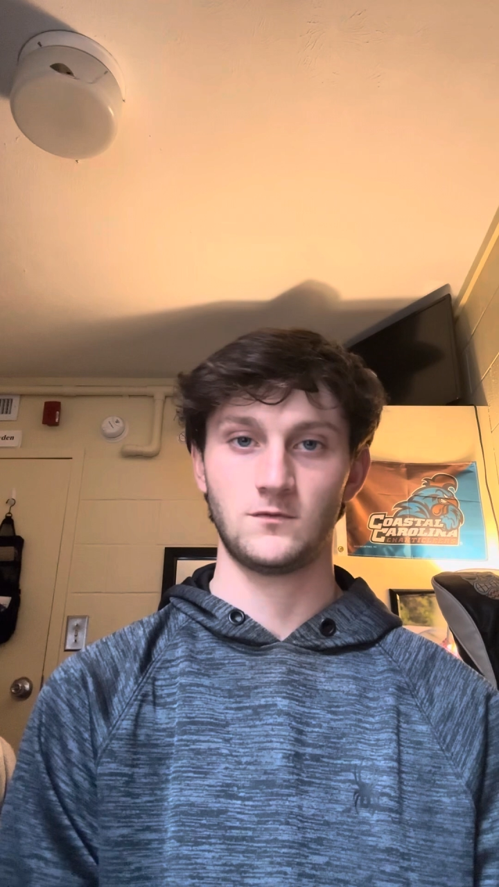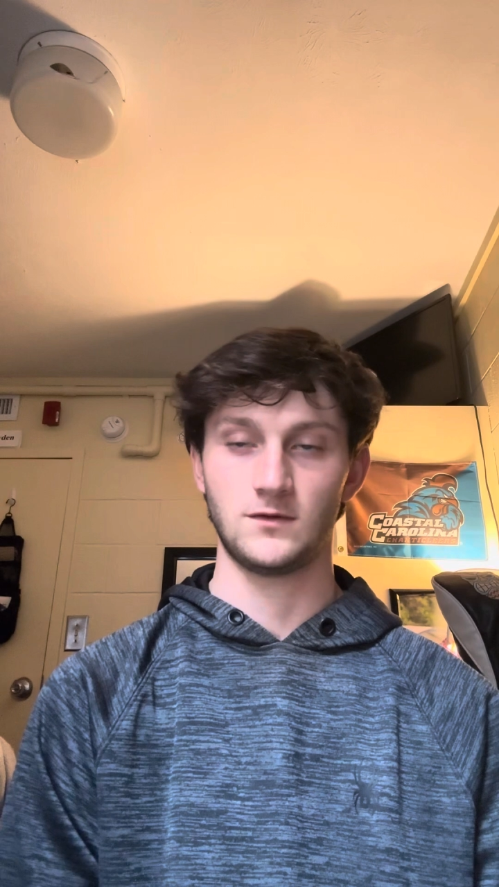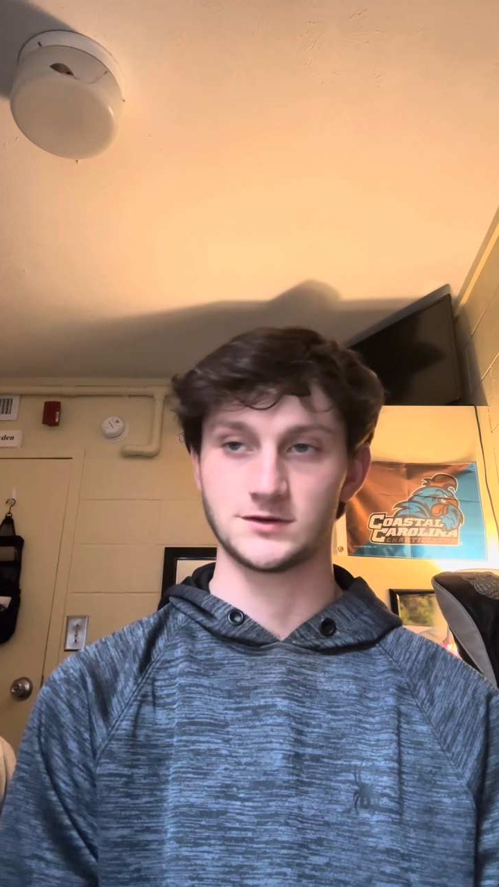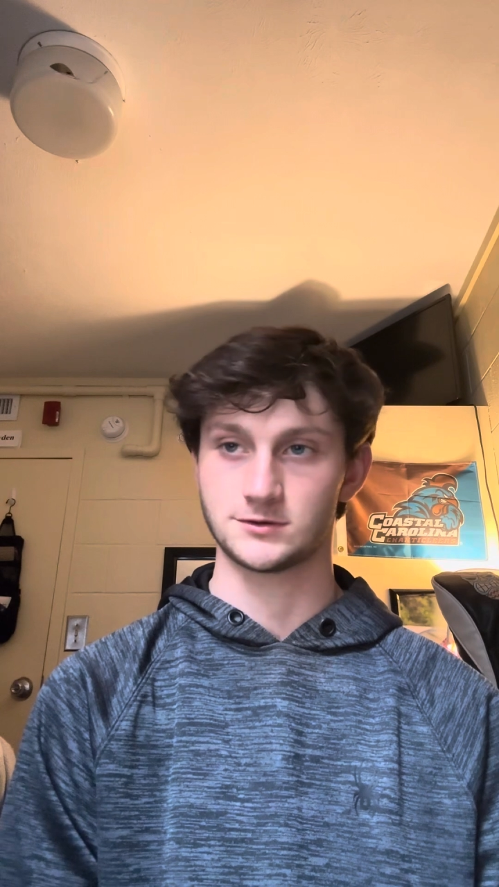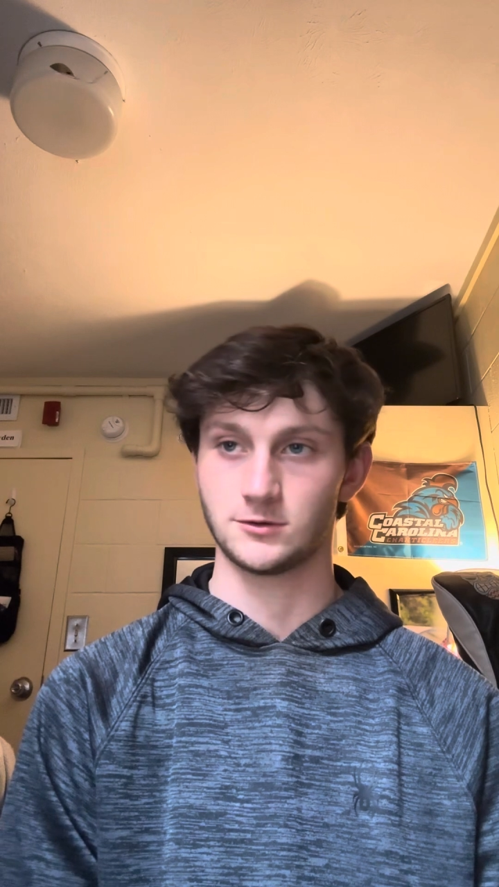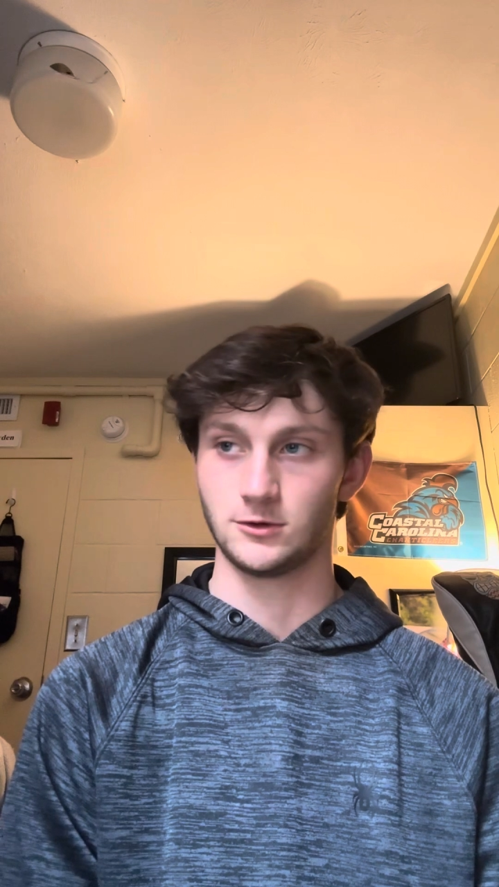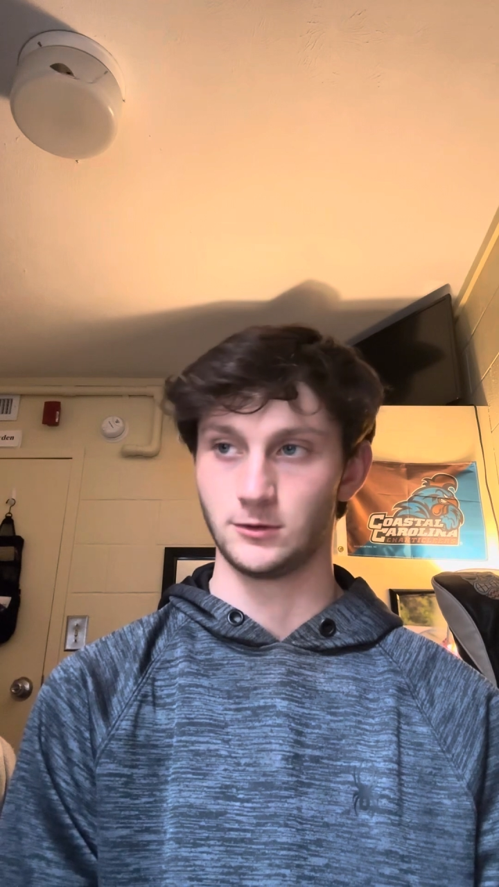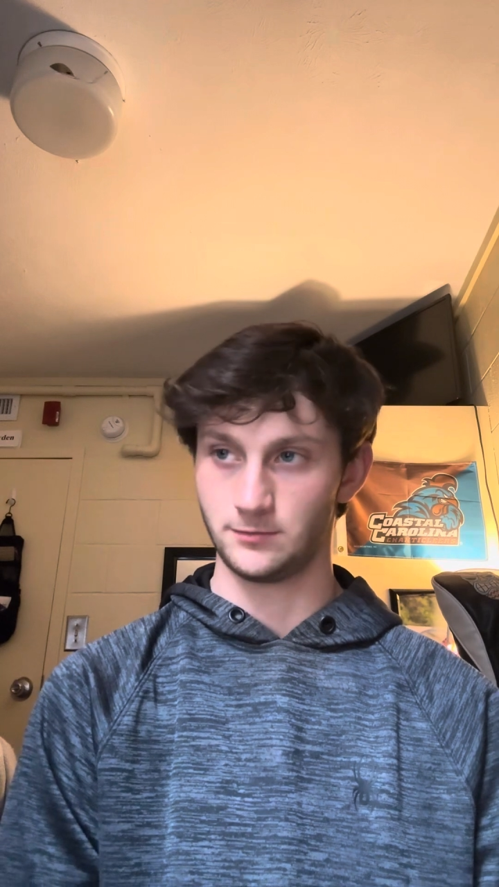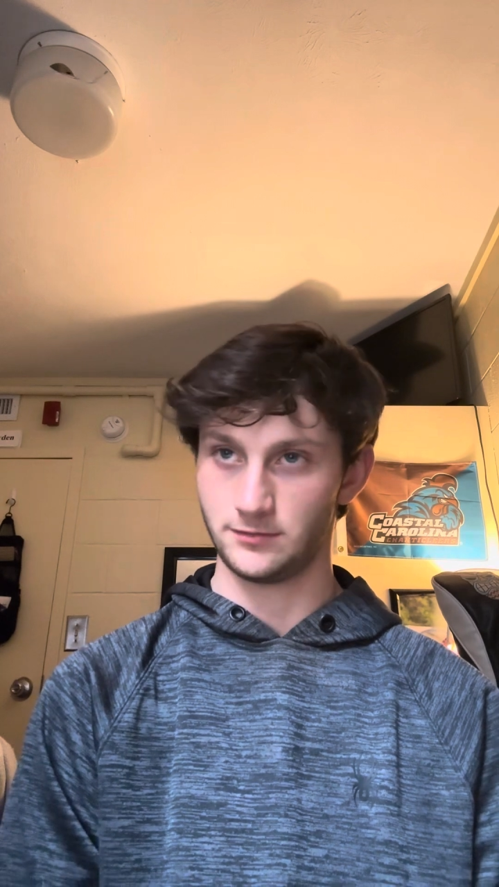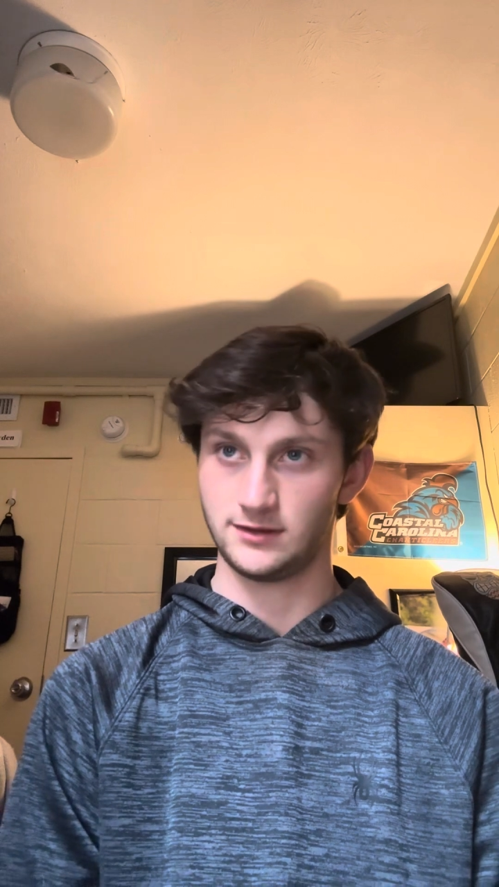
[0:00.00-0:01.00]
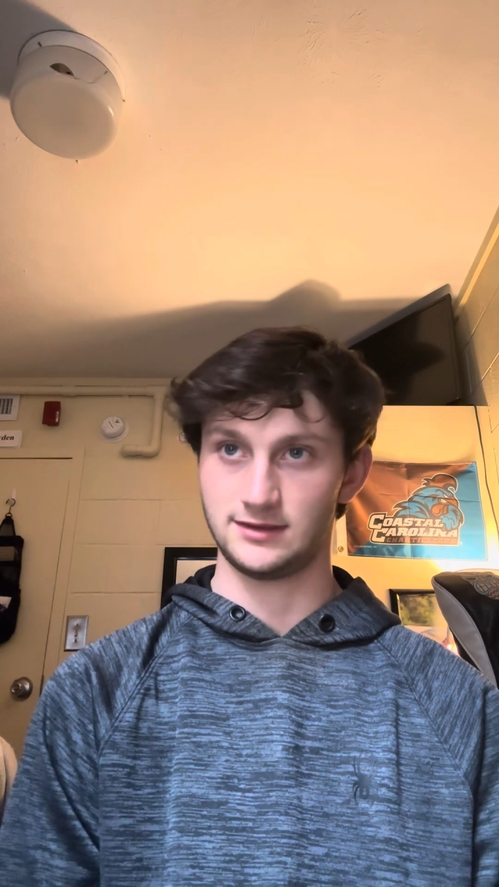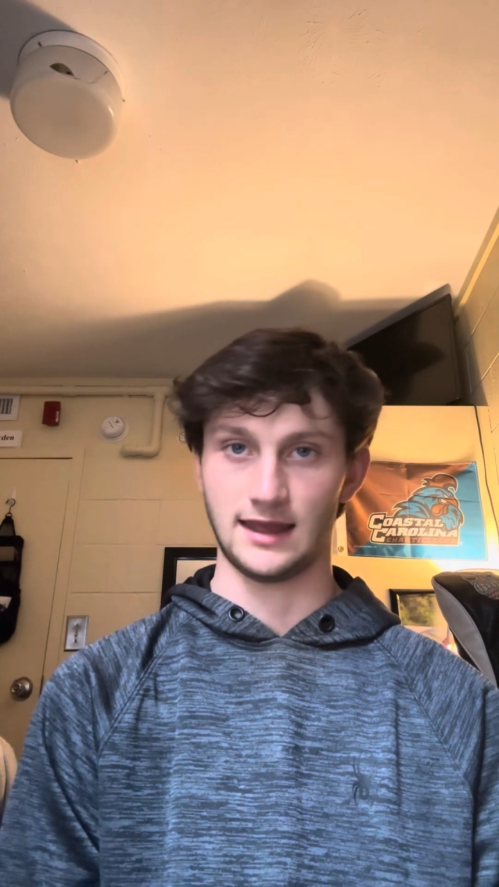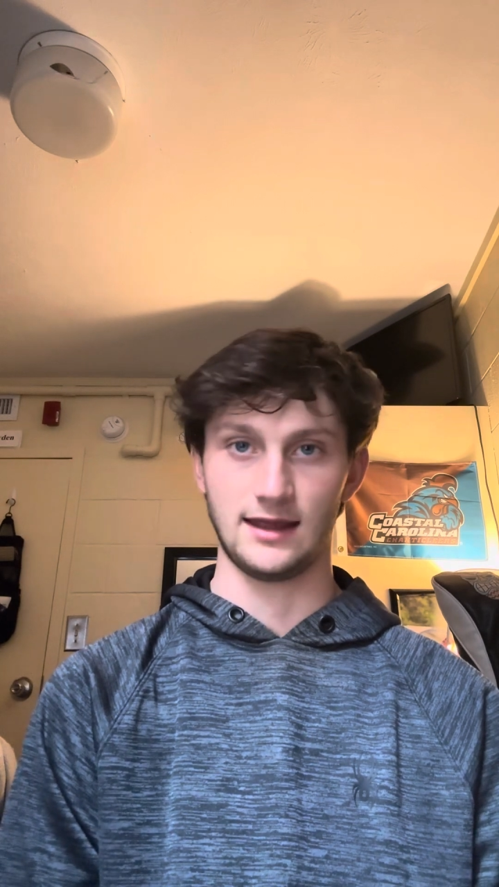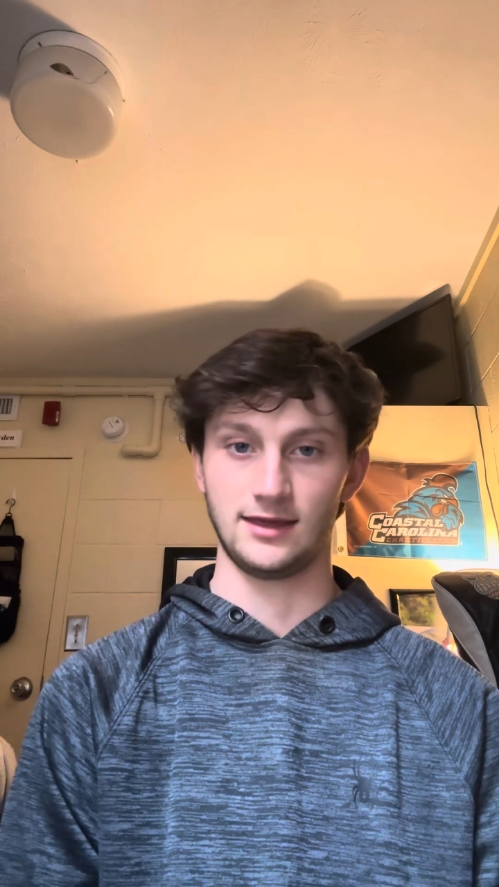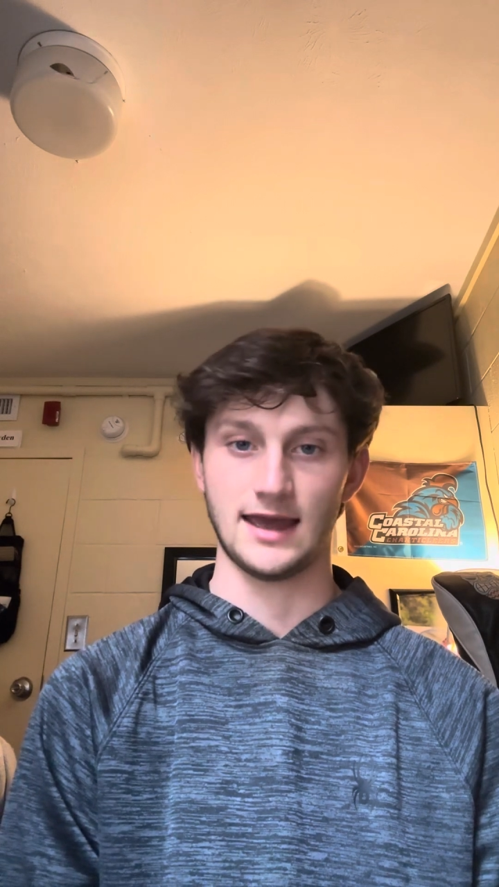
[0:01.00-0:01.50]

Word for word: physical daily